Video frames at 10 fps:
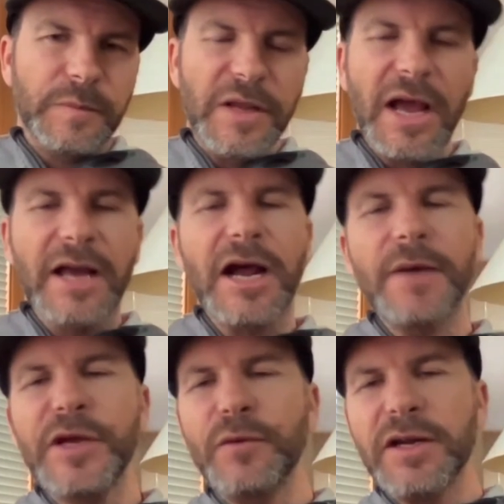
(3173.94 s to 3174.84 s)
Yeah. And
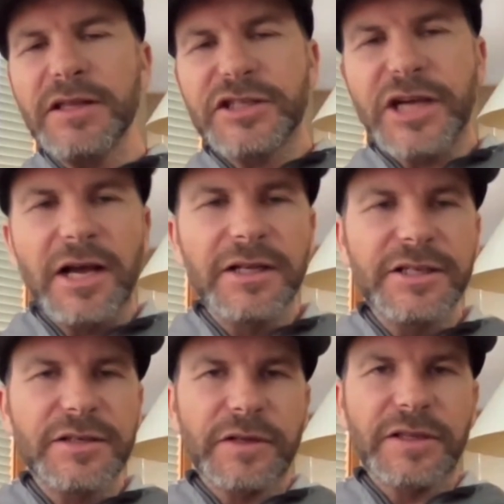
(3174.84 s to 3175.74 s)
I mean, one of the
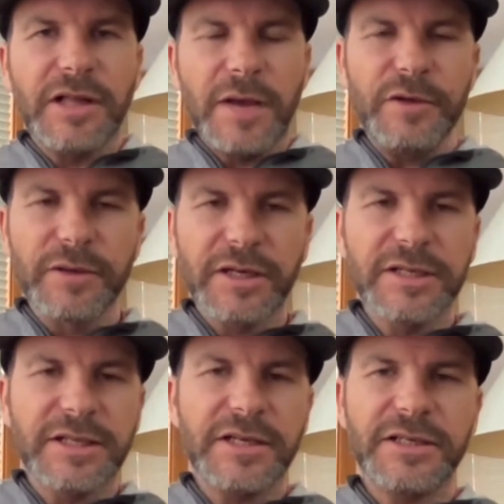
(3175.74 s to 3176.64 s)
challenges with climate
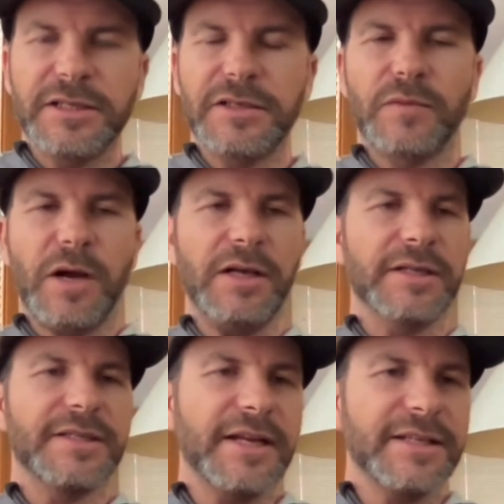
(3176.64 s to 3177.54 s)
organizations as well
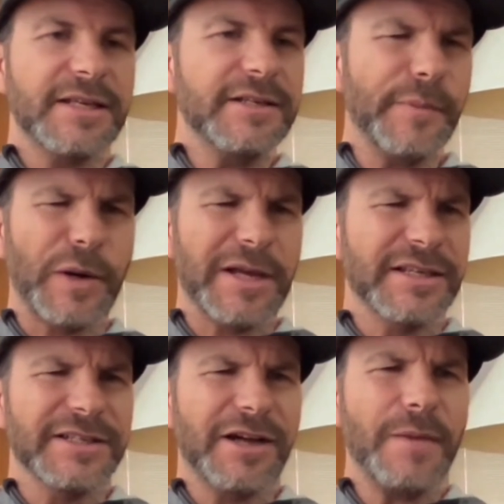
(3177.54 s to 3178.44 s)
is that it's a
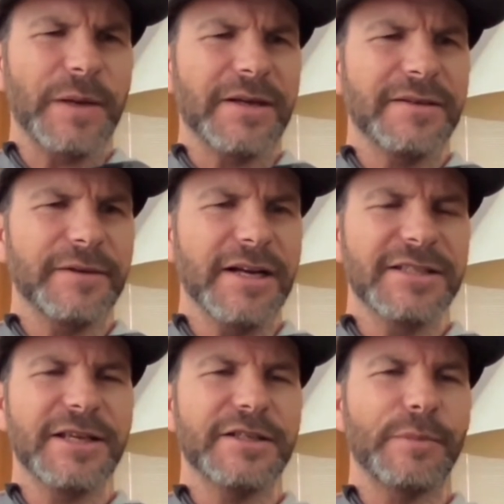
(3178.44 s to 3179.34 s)
depressing topic, right?
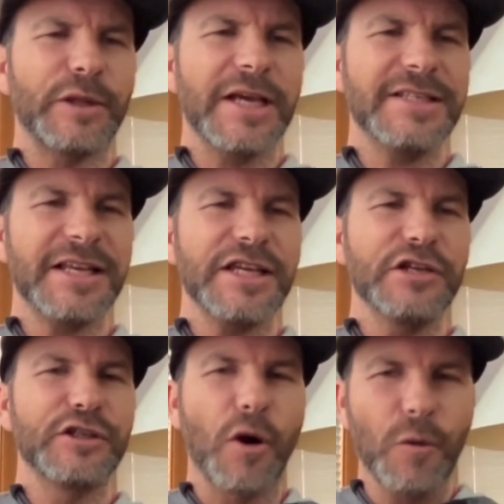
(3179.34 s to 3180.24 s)
It's a place that
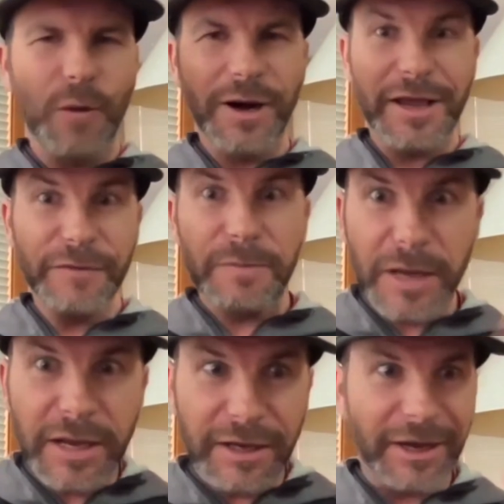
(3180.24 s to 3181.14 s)
you don't want, even
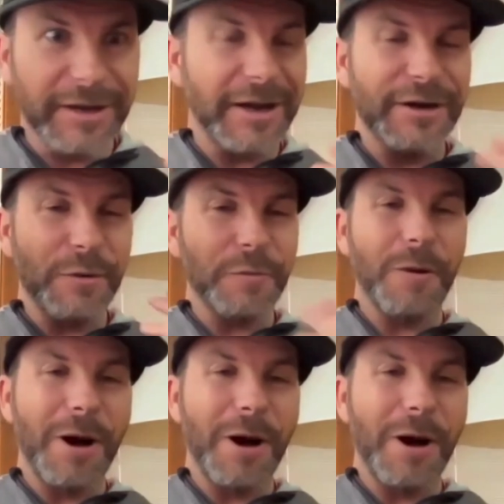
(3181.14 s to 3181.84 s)
me, I don't